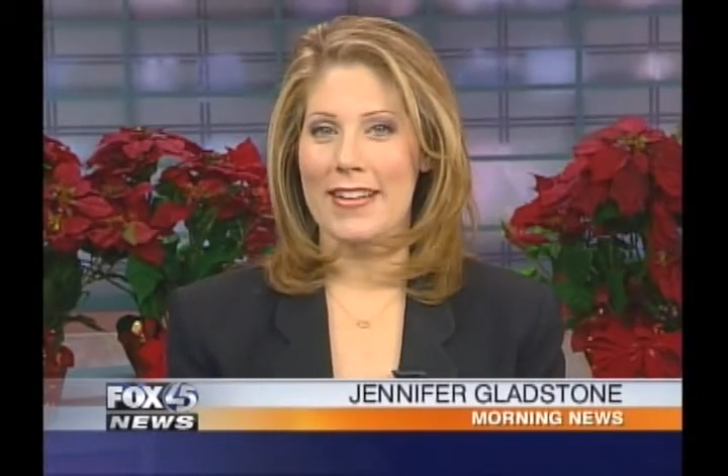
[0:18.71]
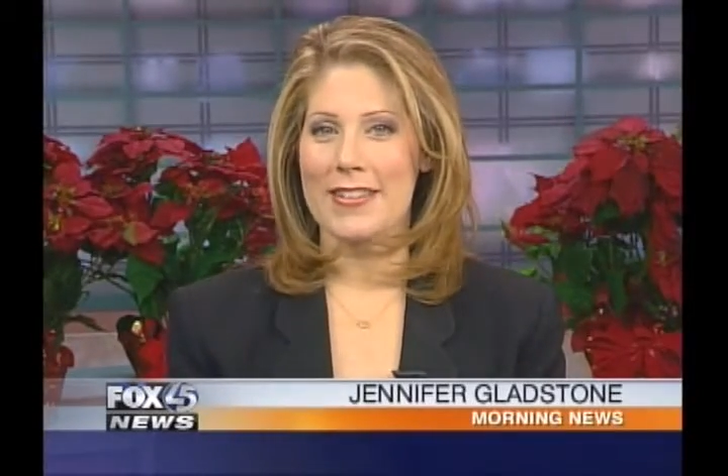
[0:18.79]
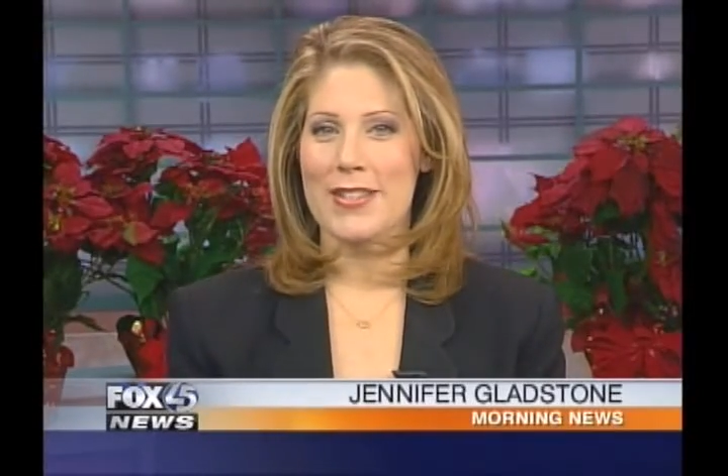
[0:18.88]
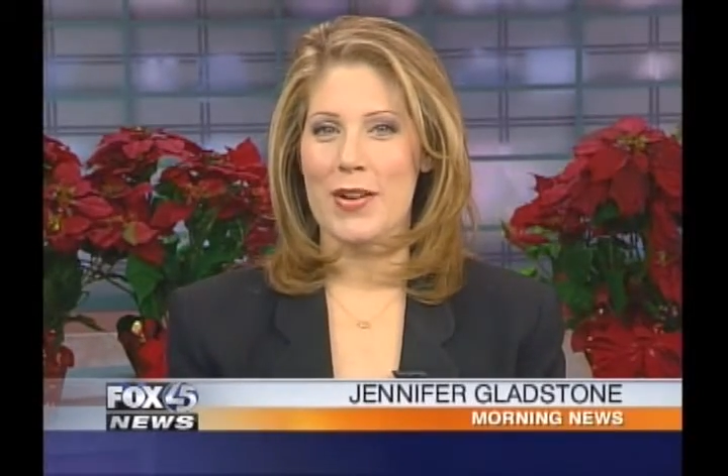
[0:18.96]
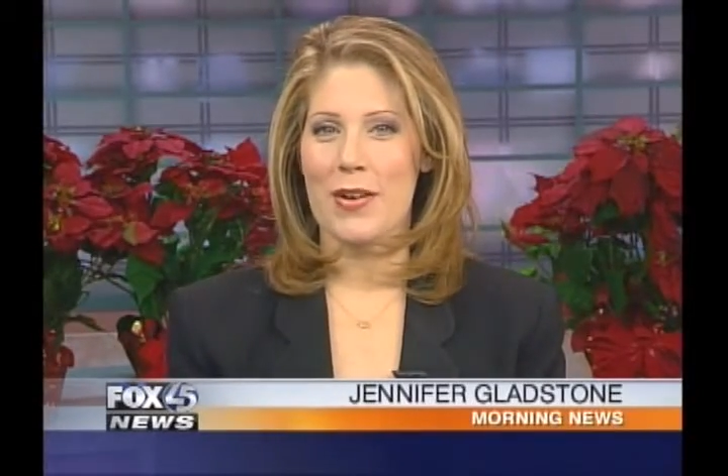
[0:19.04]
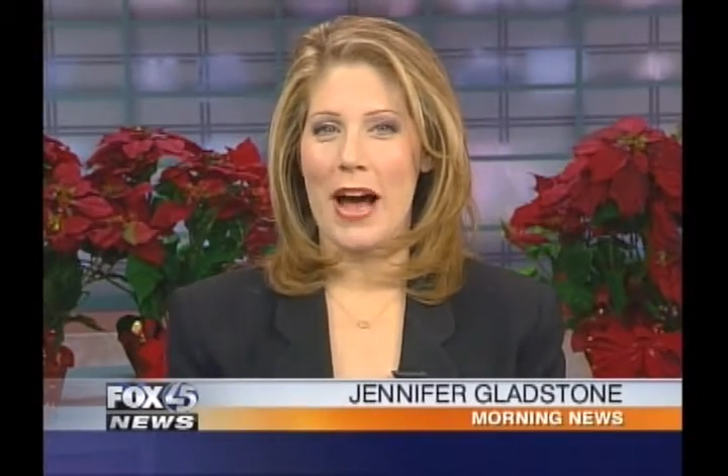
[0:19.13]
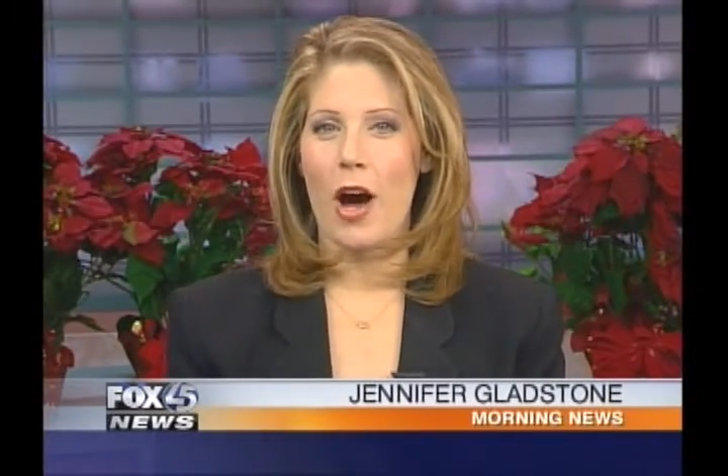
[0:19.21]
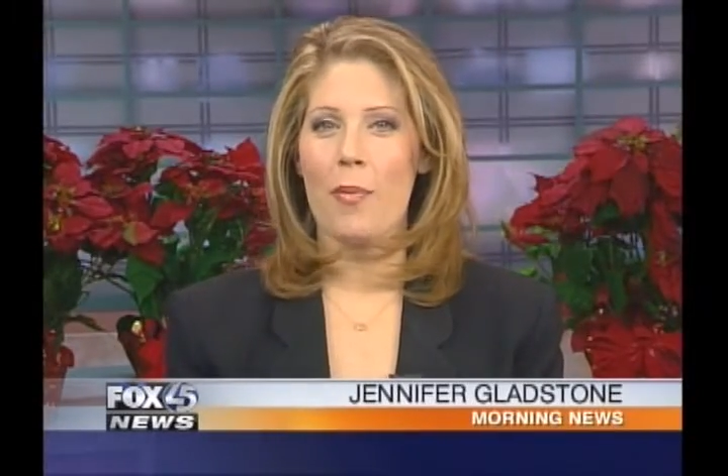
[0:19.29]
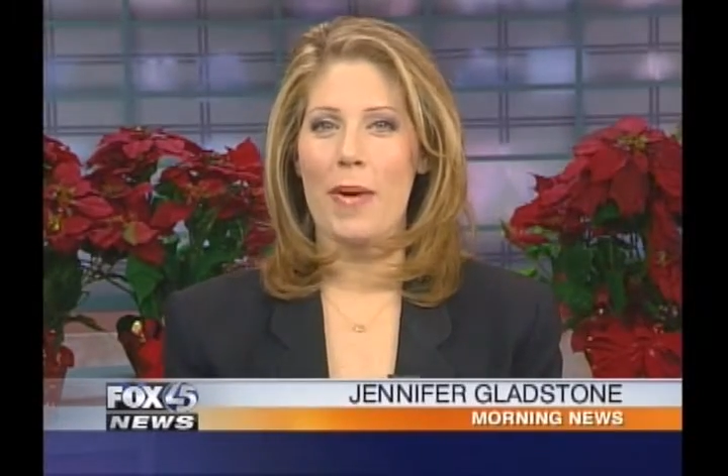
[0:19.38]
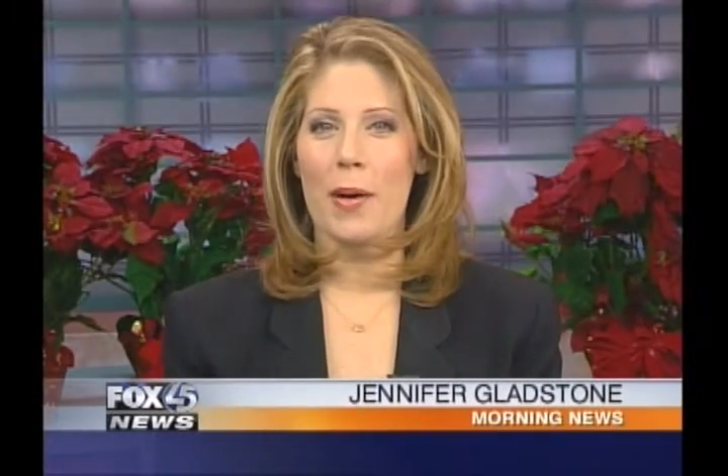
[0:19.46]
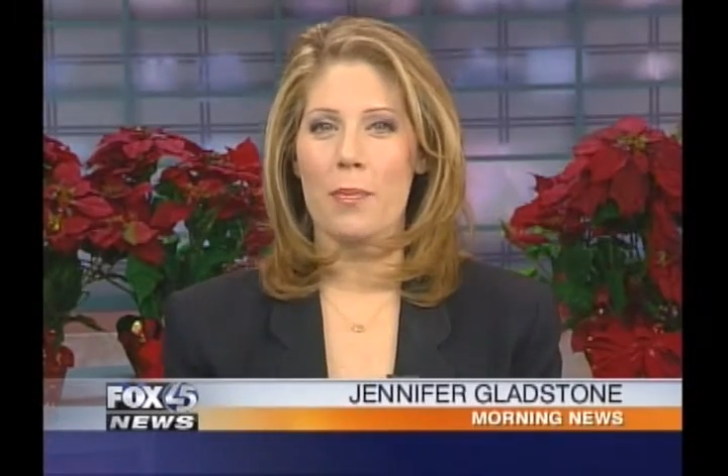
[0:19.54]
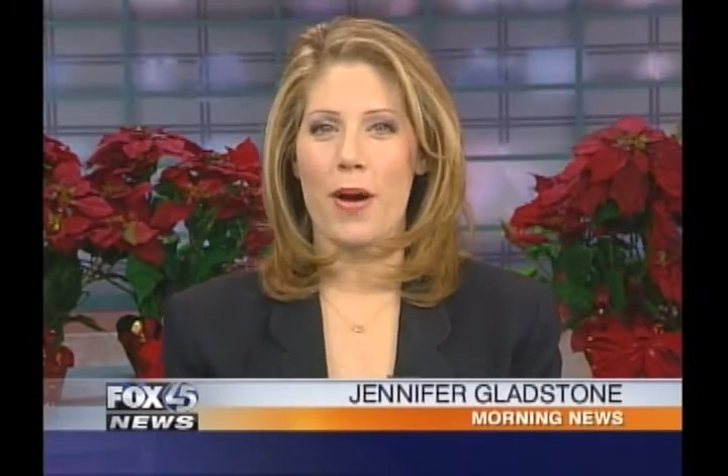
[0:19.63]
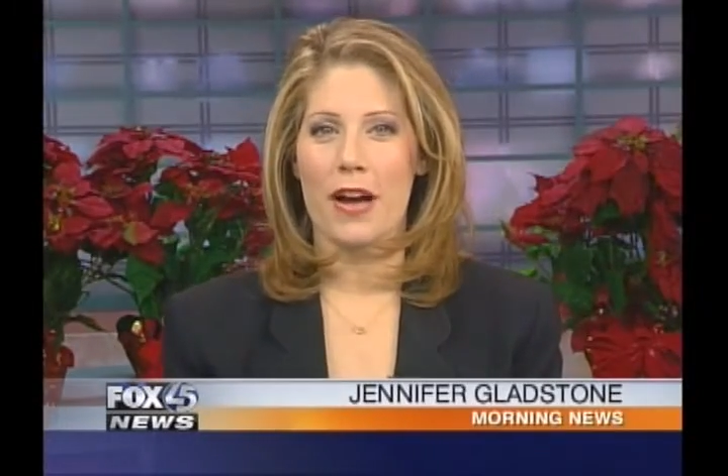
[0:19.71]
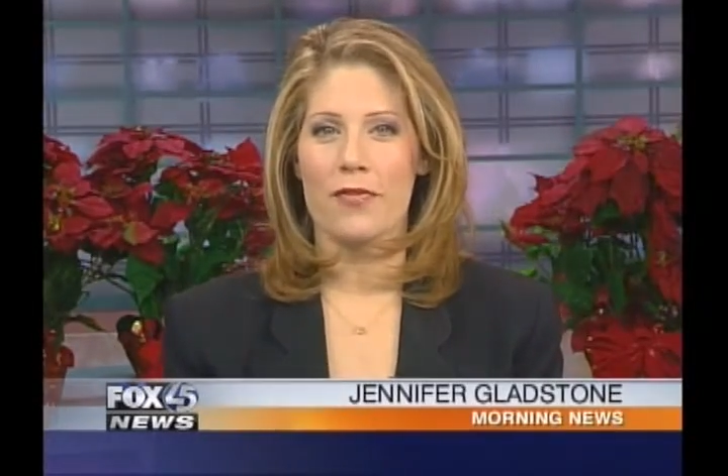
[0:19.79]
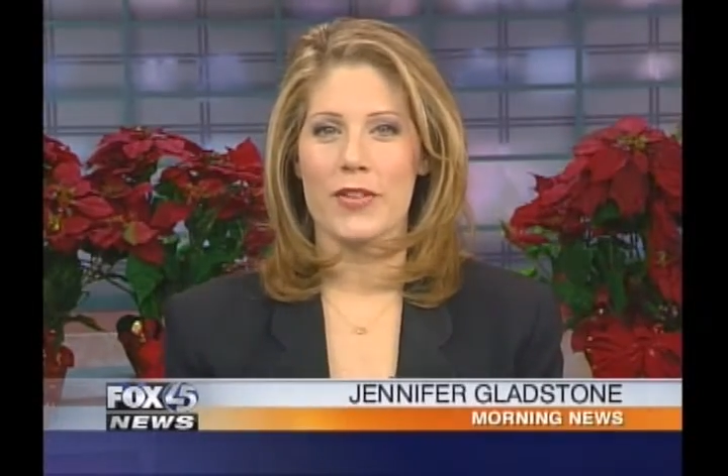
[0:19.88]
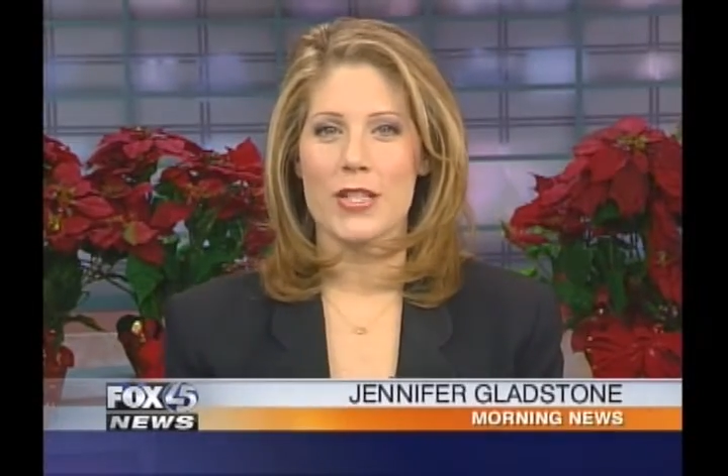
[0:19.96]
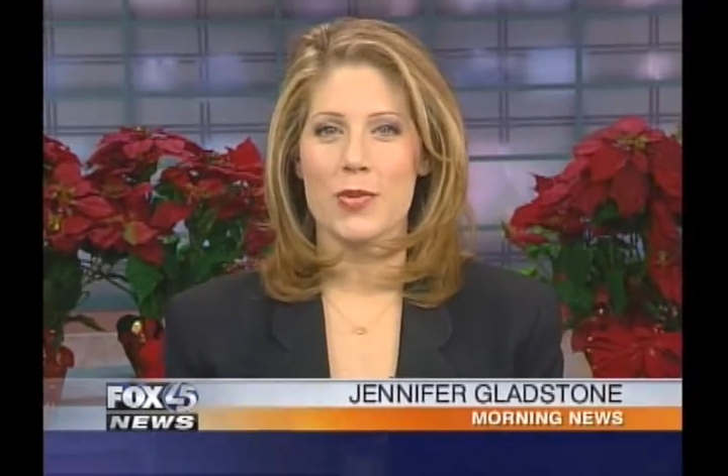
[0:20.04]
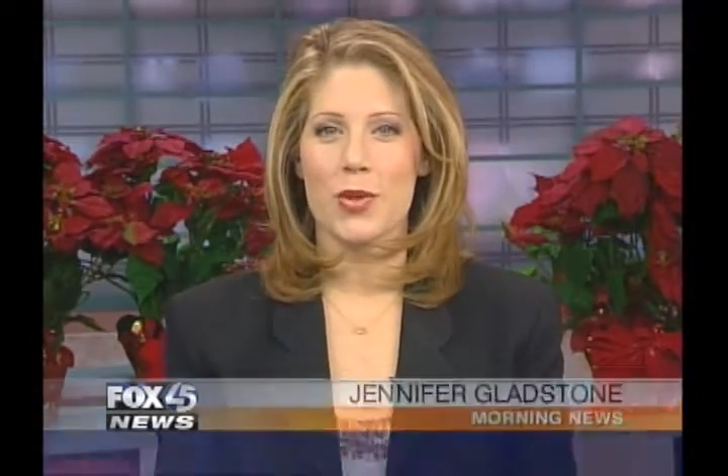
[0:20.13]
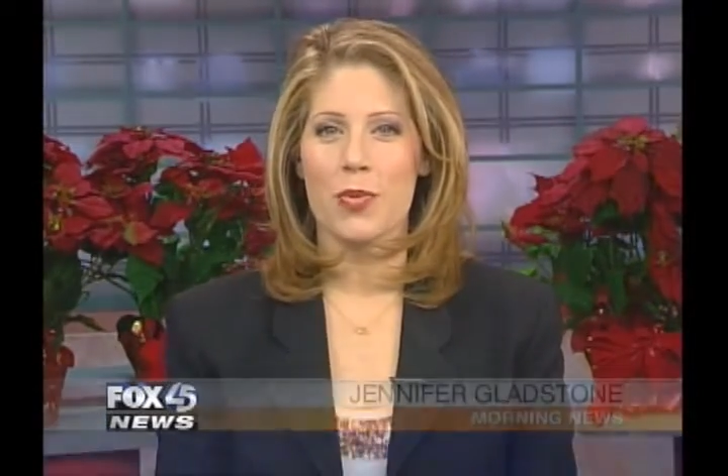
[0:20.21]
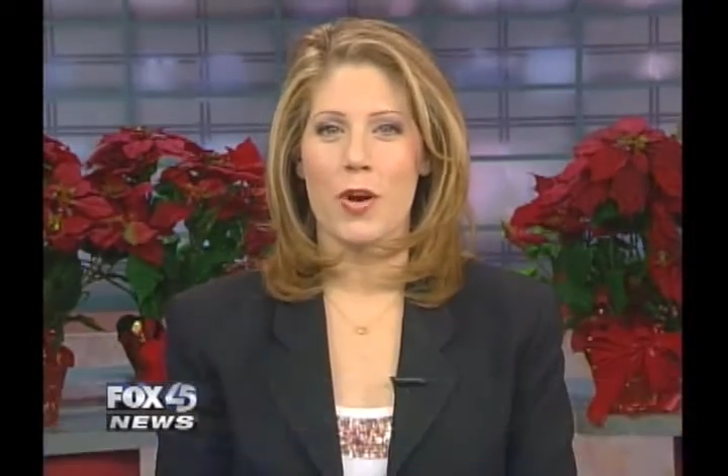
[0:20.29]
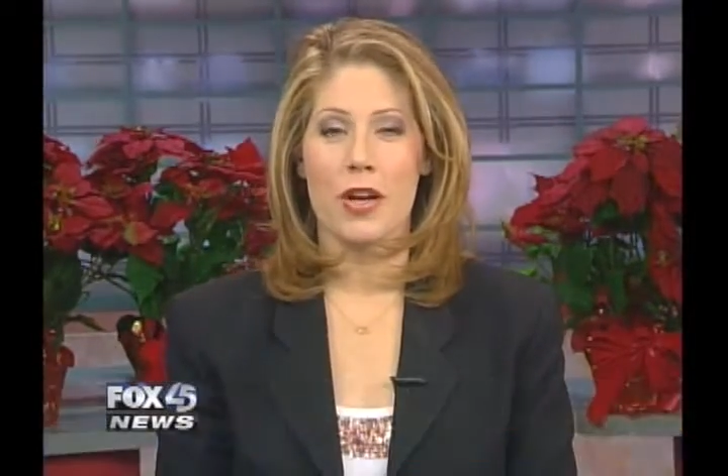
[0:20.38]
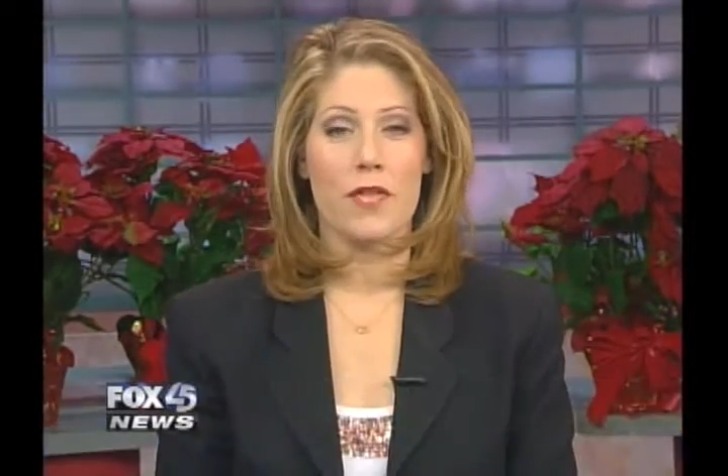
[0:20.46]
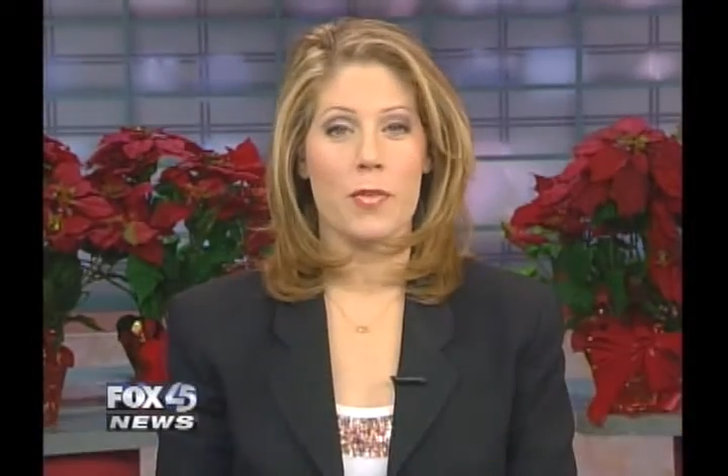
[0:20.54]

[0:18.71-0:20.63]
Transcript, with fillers: So how about breakfast with one of the